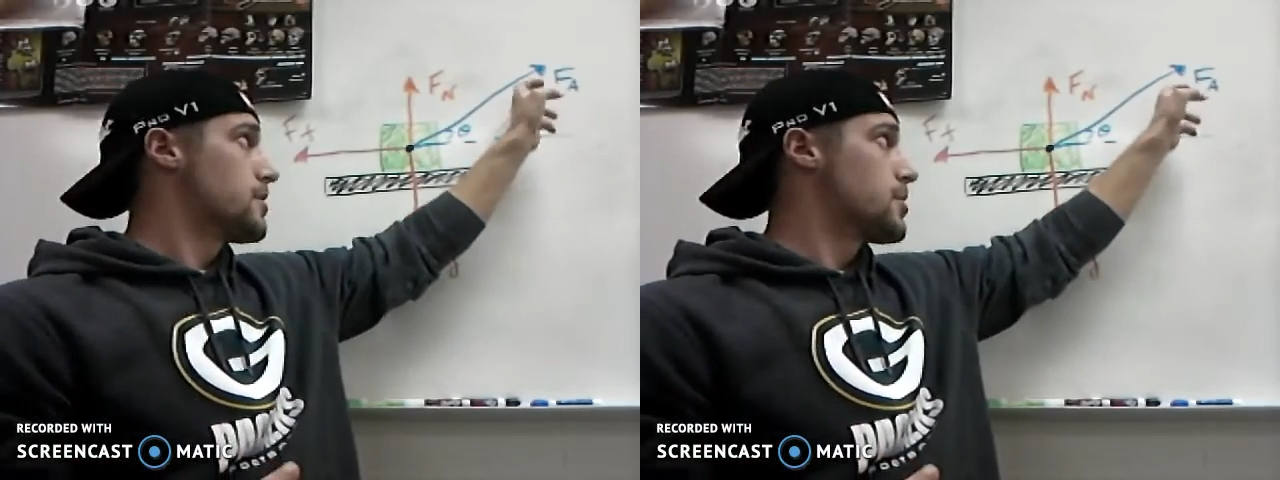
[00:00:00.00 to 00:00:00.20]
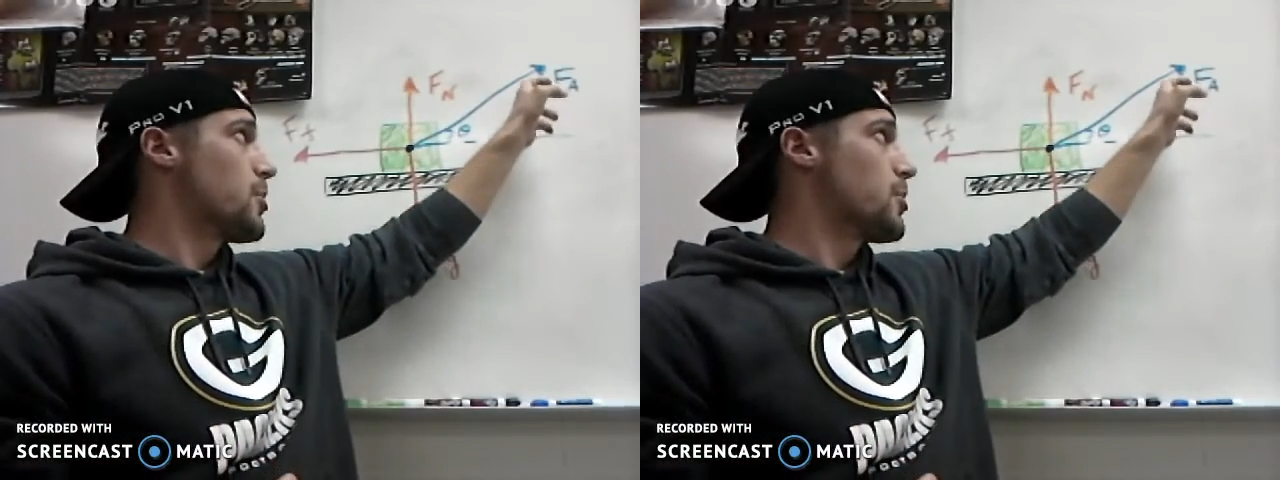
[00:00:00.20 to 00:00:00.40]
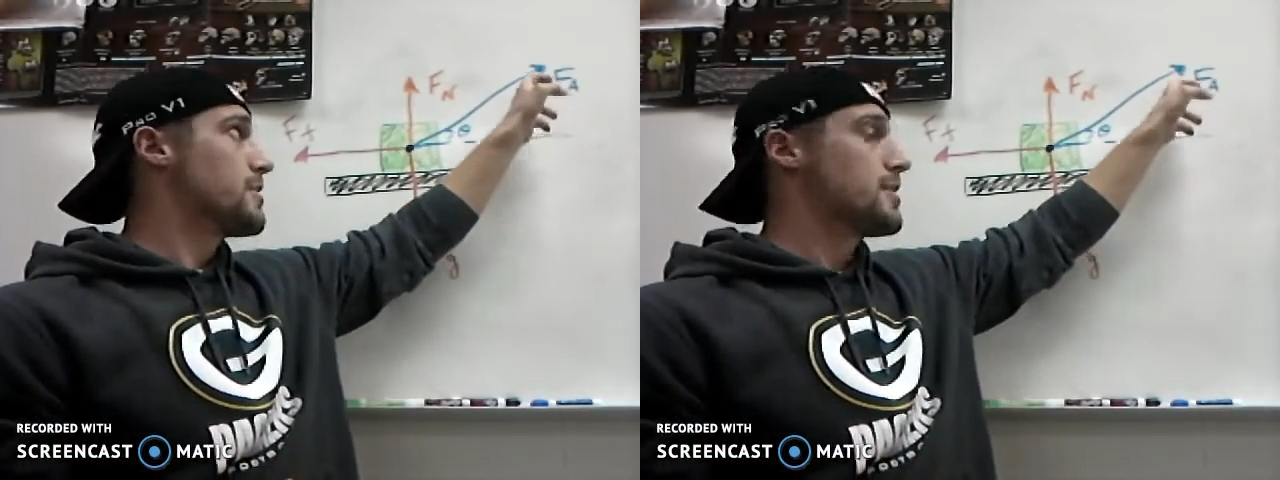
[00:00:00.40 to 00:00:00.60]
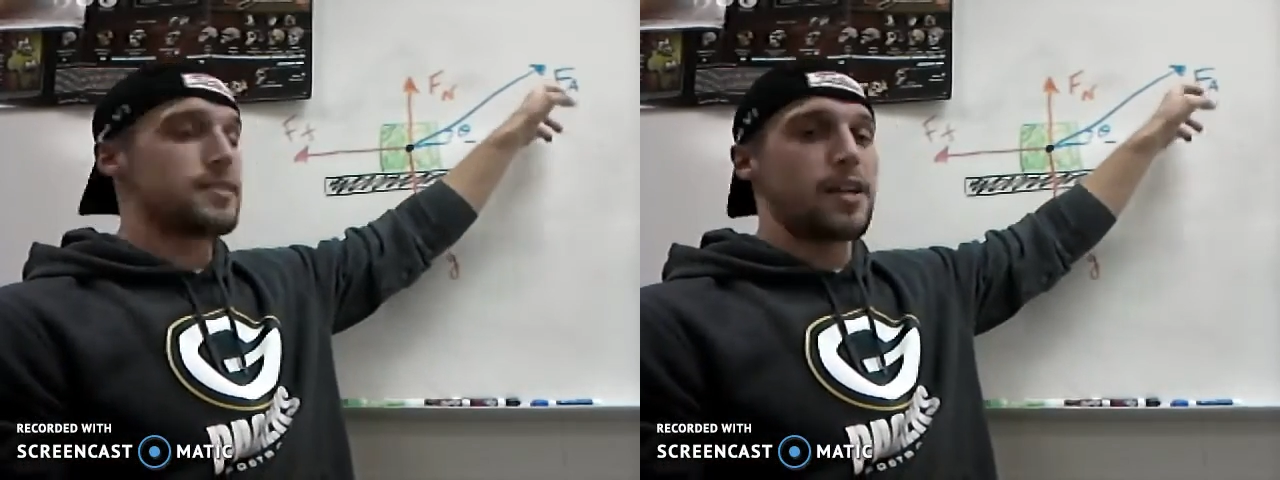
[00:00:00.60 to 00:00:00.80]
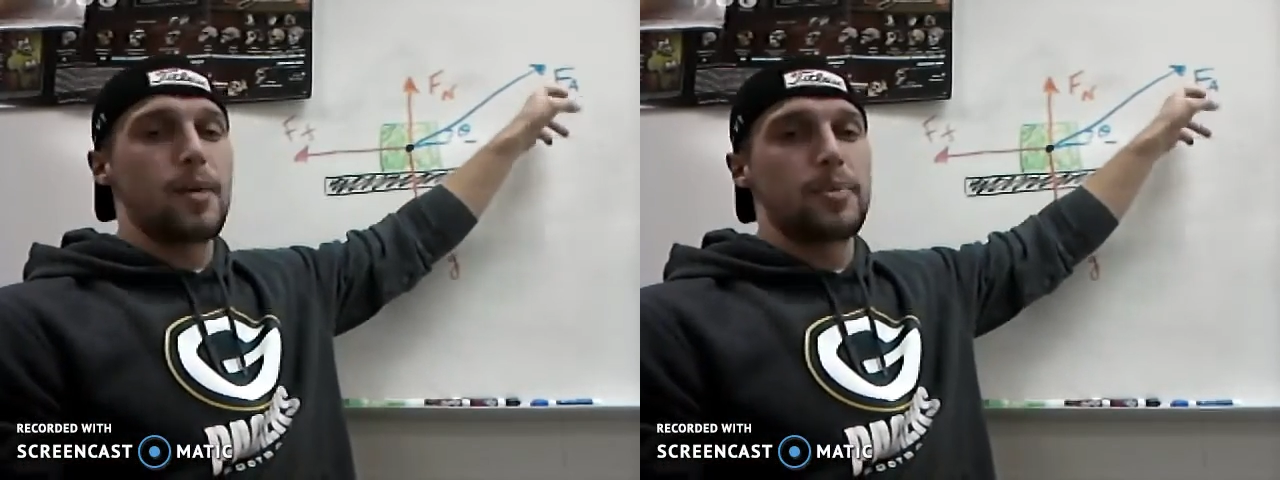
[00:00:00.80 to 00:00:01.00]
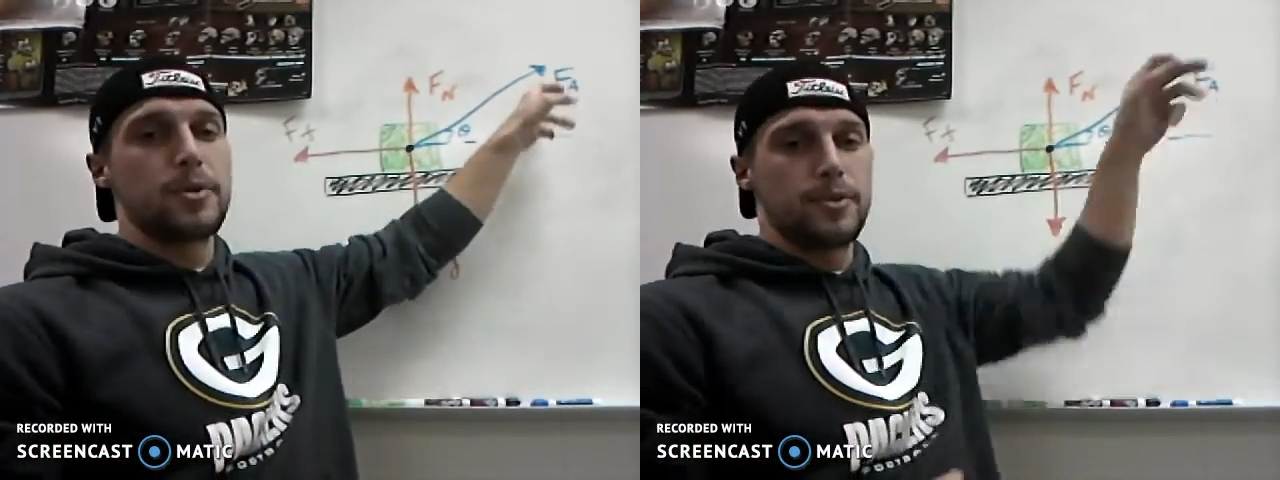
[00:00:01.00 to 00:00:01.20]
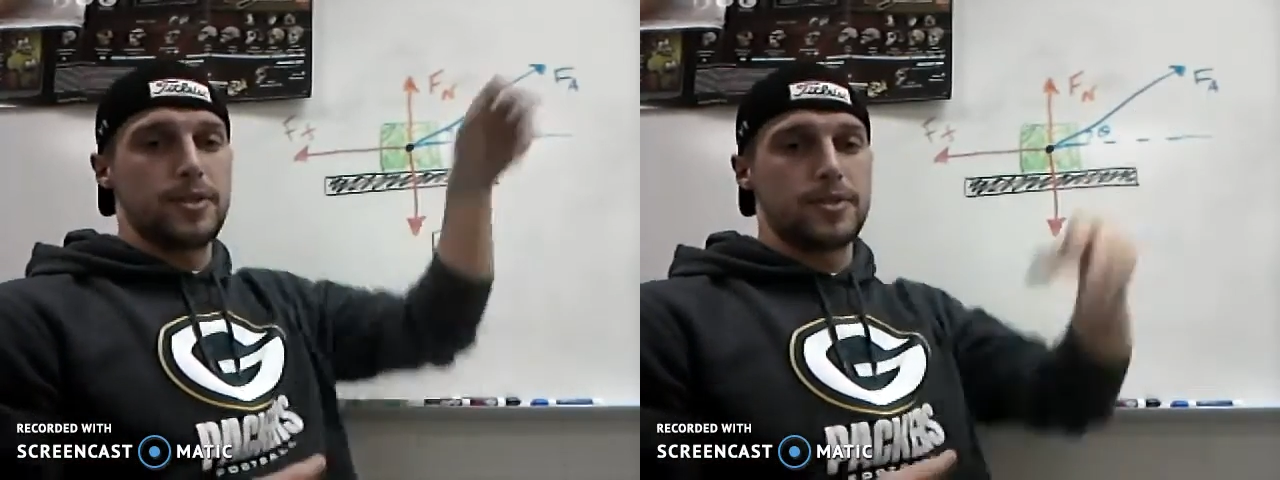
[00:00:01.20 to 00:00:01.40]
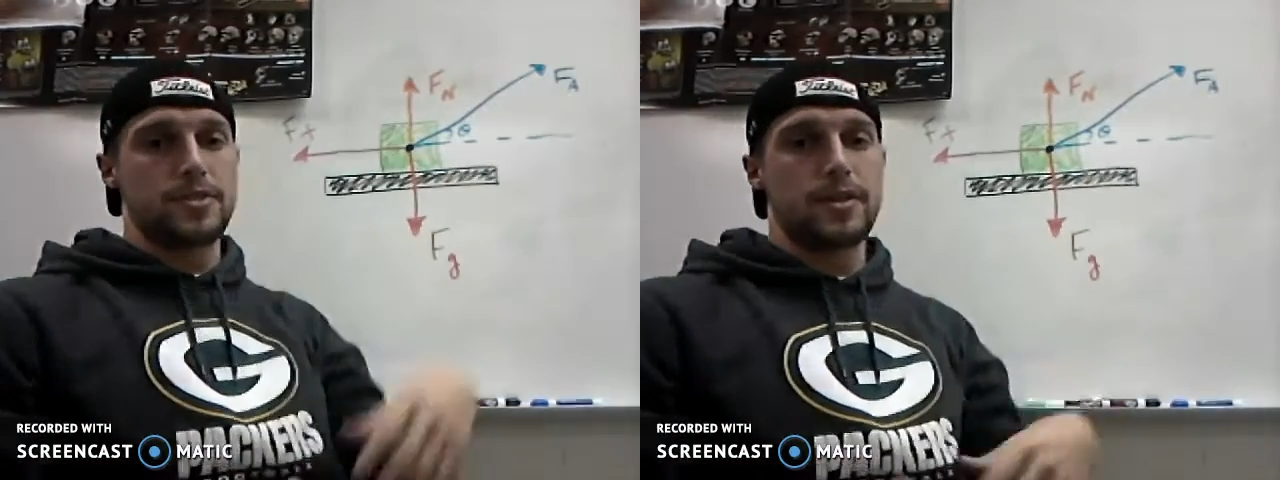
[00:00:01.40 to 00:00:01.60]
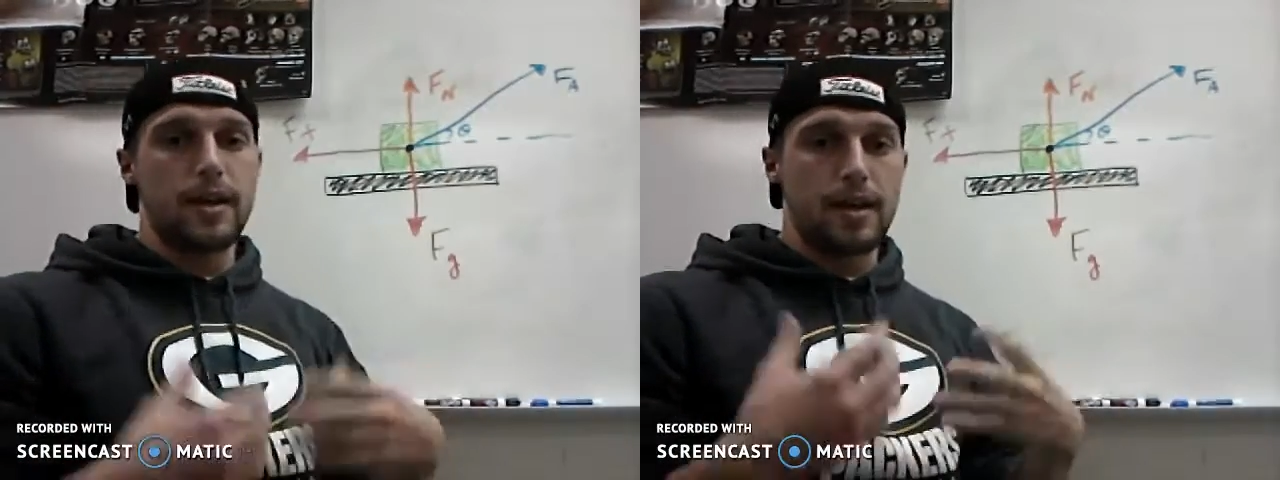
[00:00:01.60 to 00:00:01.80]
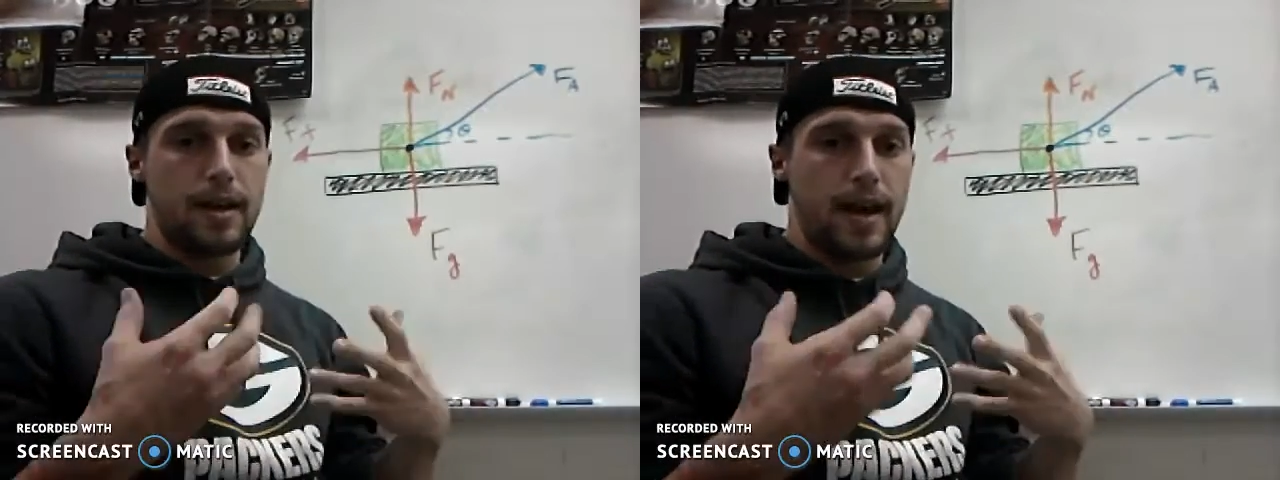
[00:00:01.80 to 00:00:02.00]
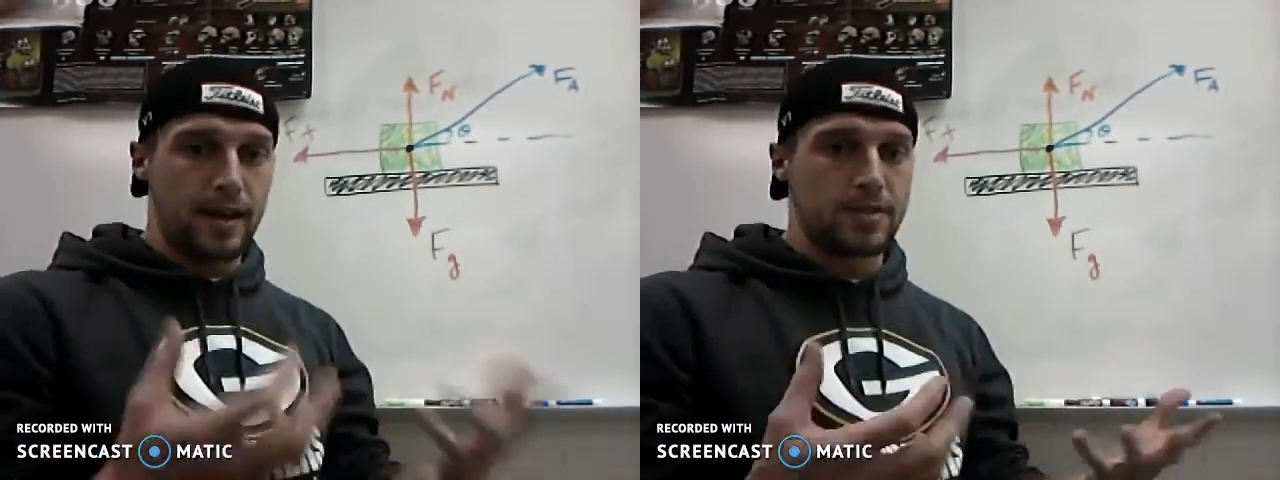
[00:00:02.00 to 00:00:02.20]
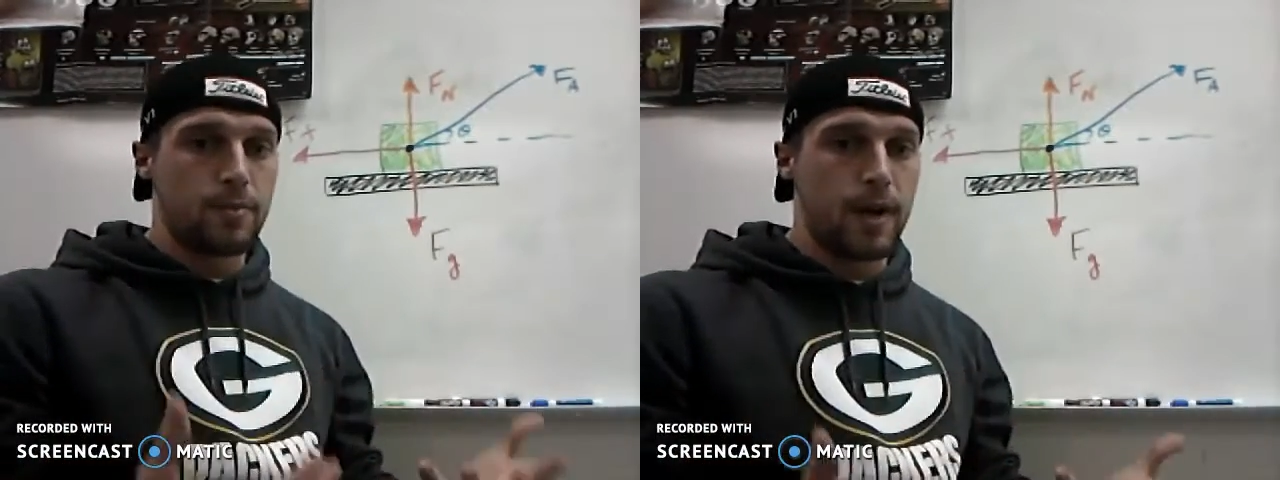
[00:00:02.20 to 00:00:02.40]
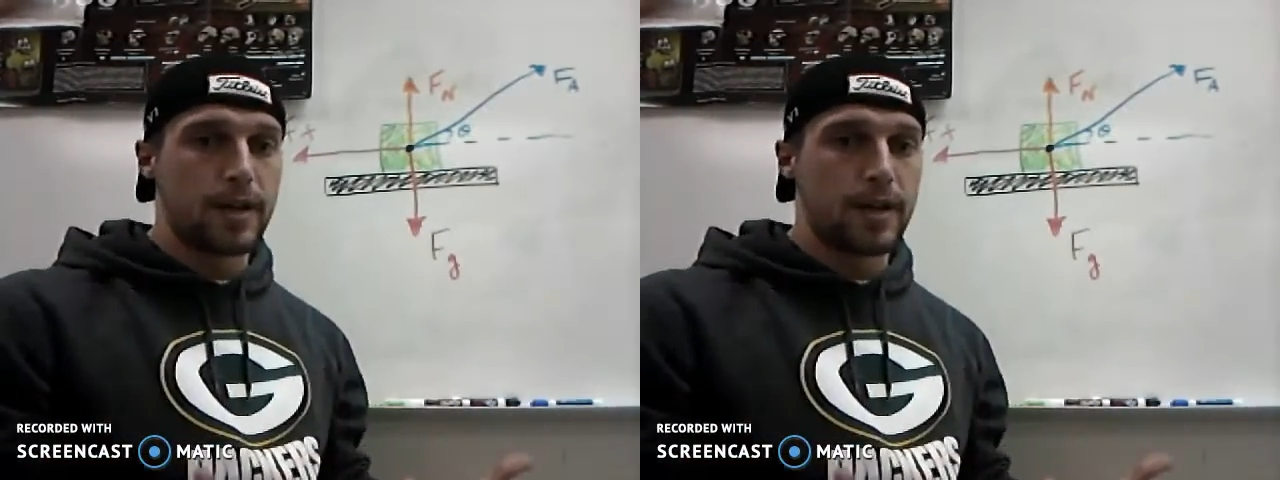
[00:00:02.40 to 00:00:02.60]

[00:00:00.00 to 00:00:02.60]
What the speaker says: to break this up into its x and y